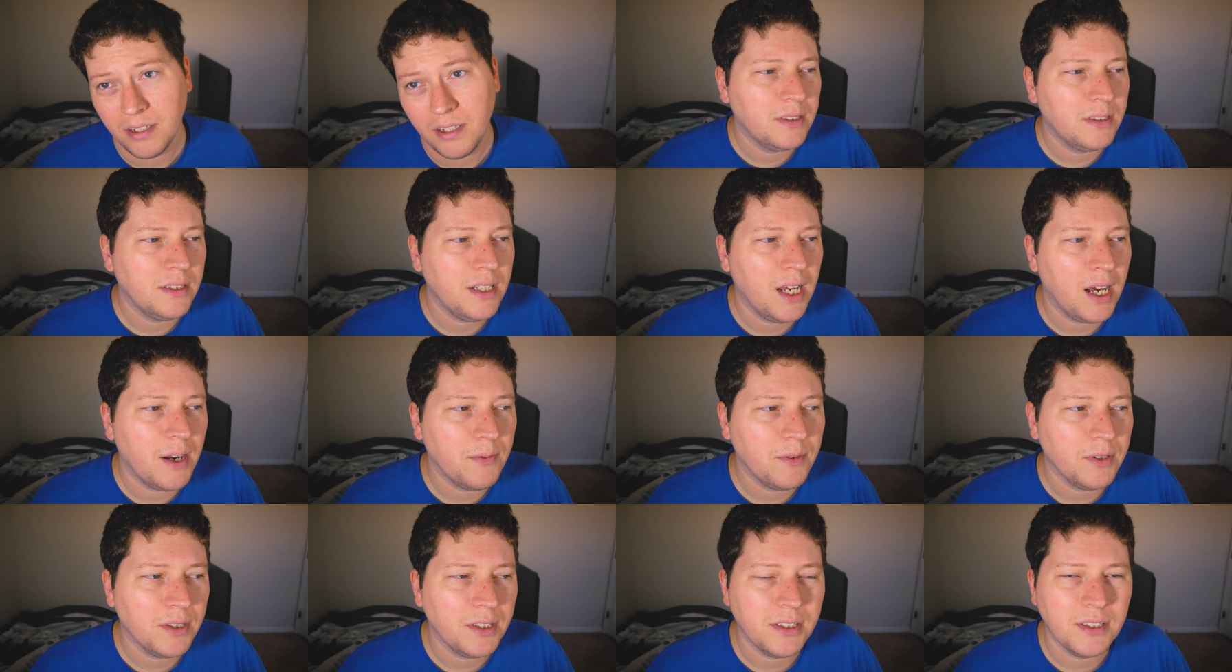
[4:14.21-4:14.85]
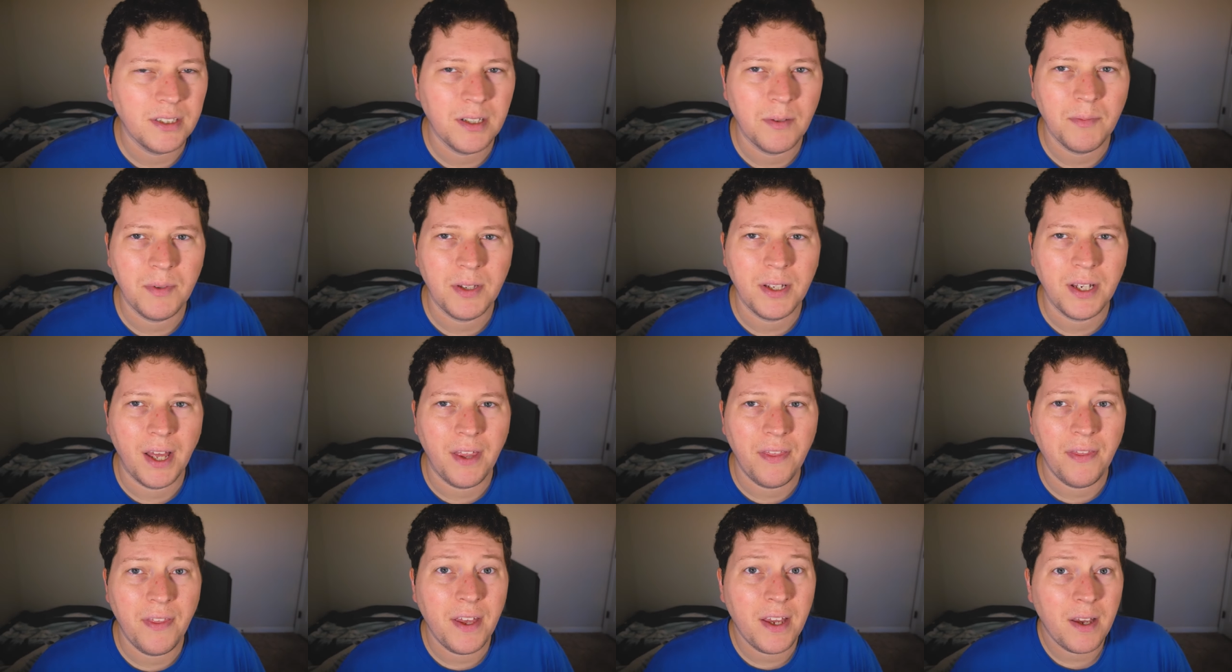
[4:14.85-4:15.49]
It's not really something
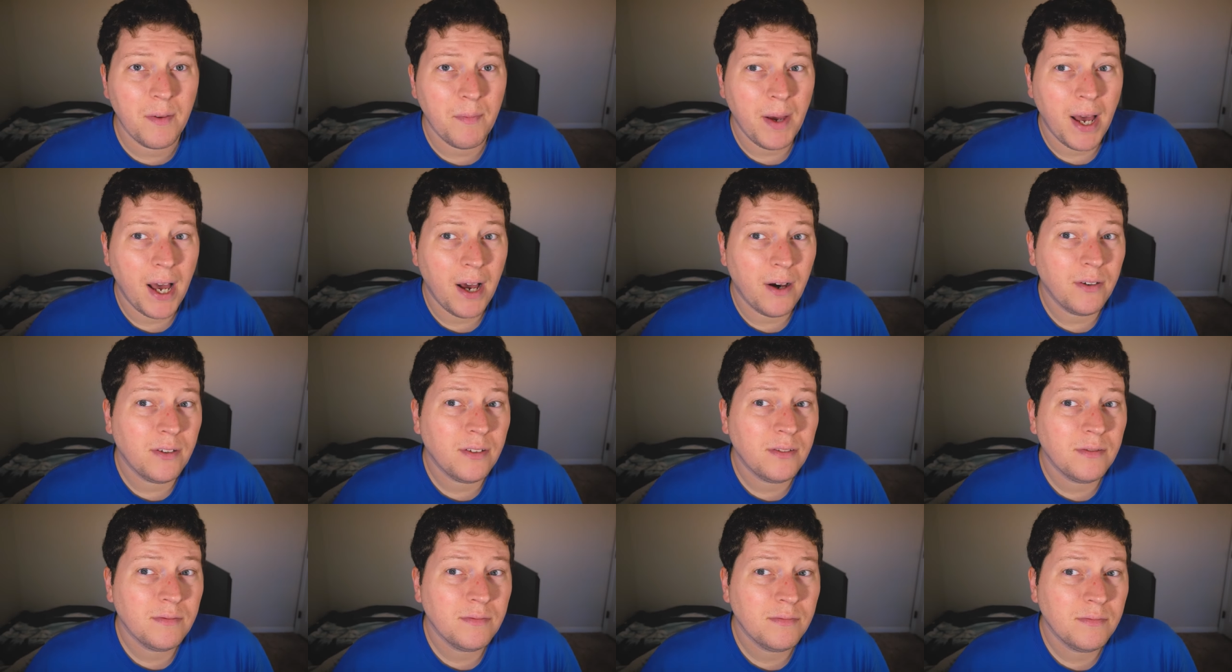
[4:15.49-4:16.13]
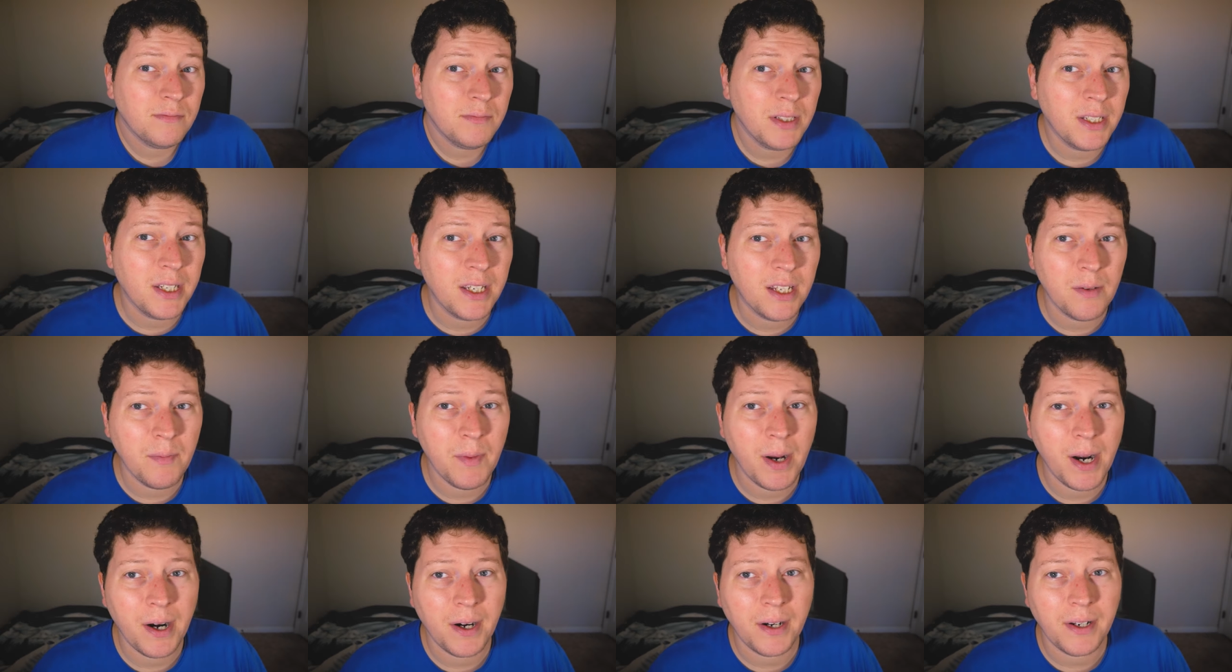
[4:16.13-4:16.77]
I think about being in
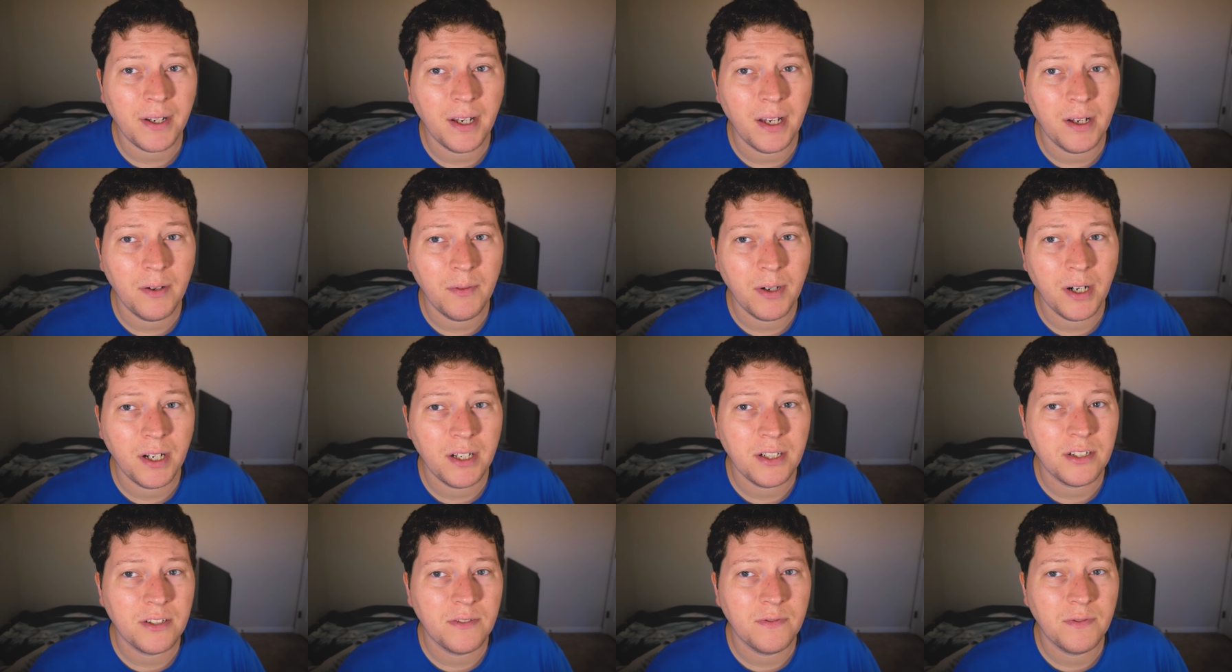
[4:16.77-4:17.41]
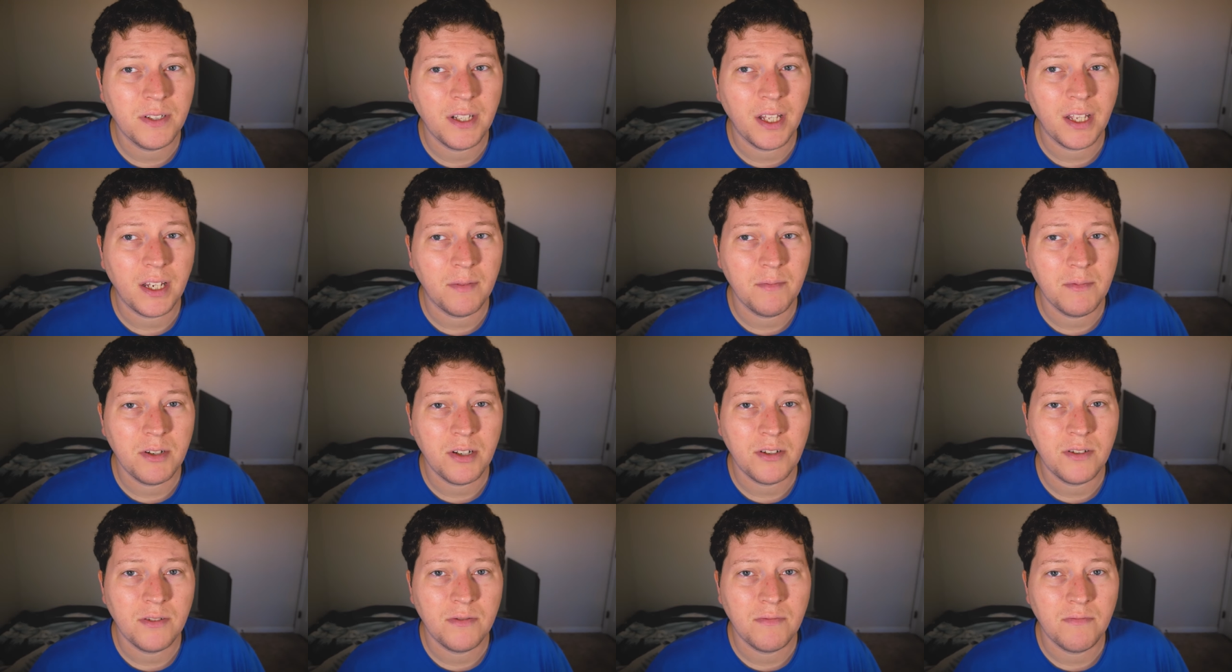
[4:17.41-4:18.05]
America where I just feel like I'm
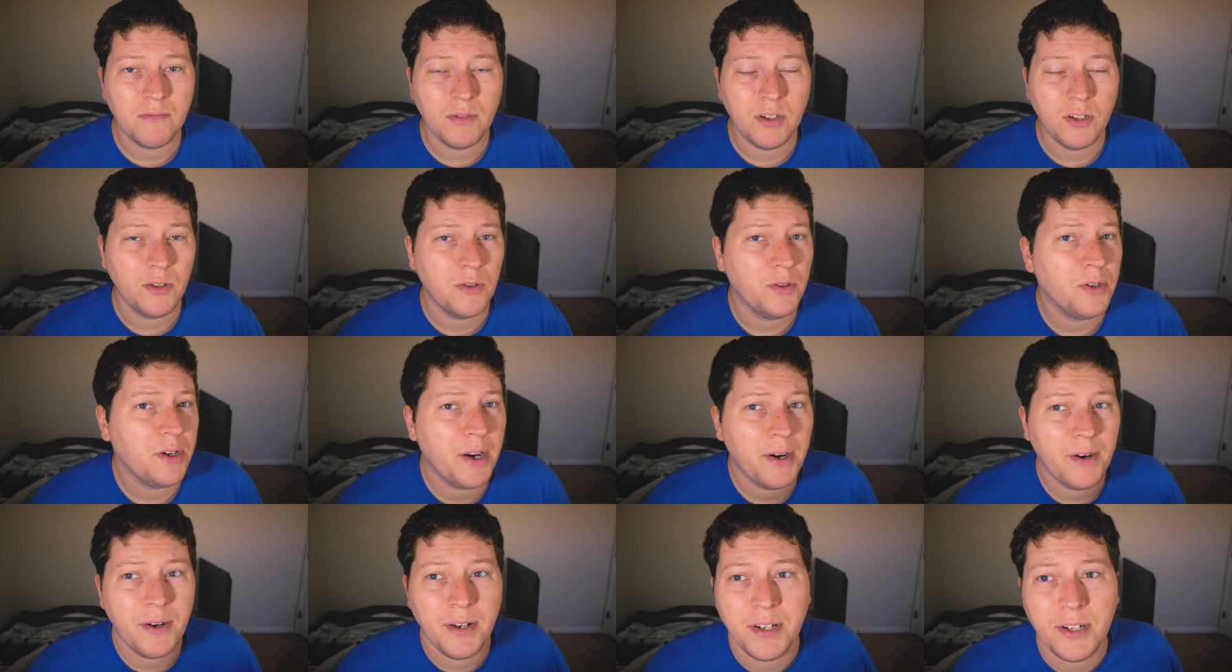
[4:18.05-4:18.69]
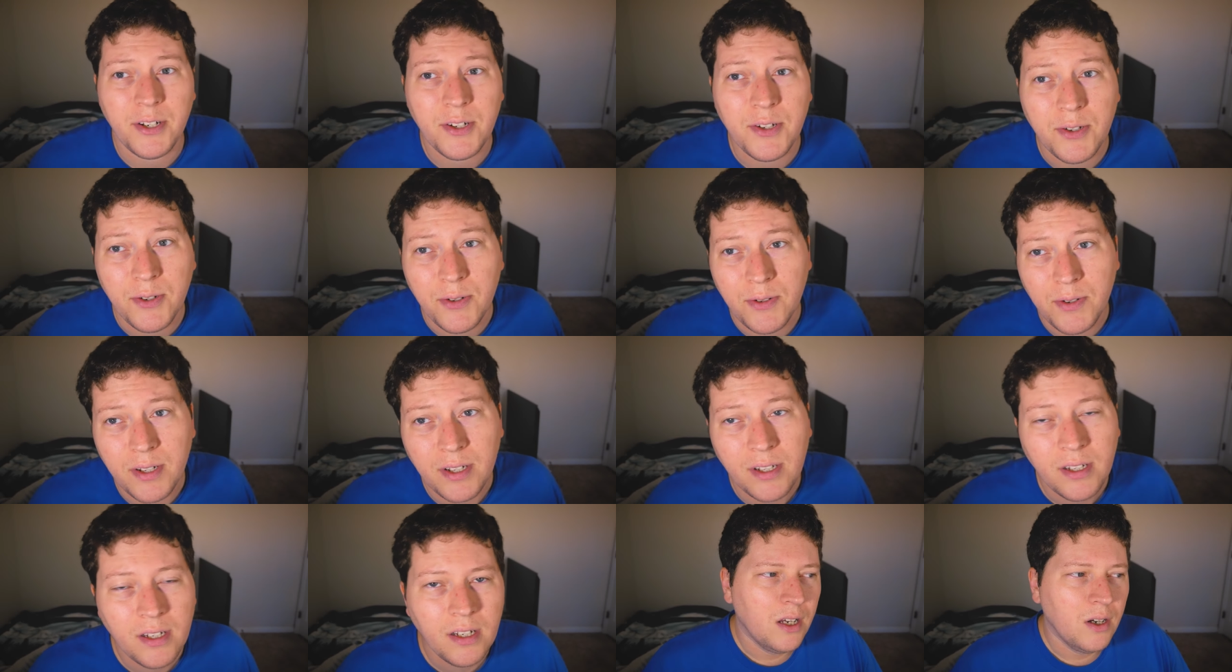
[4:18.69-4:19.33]
just an ordinary
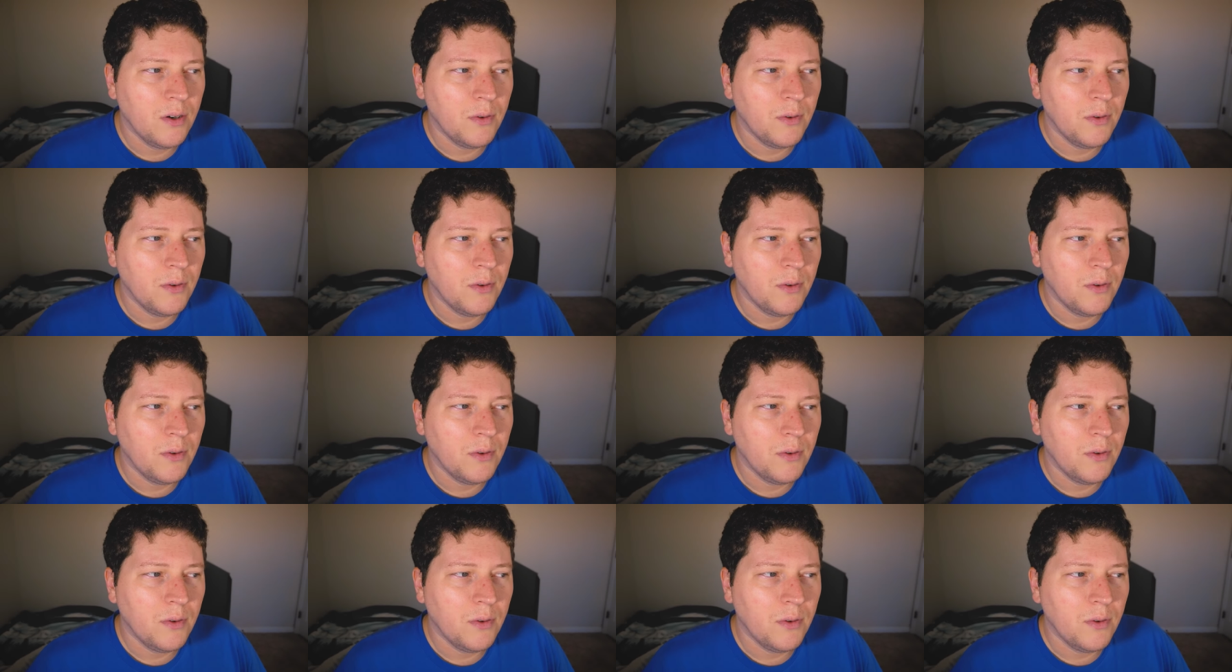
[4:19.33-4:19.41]
dude.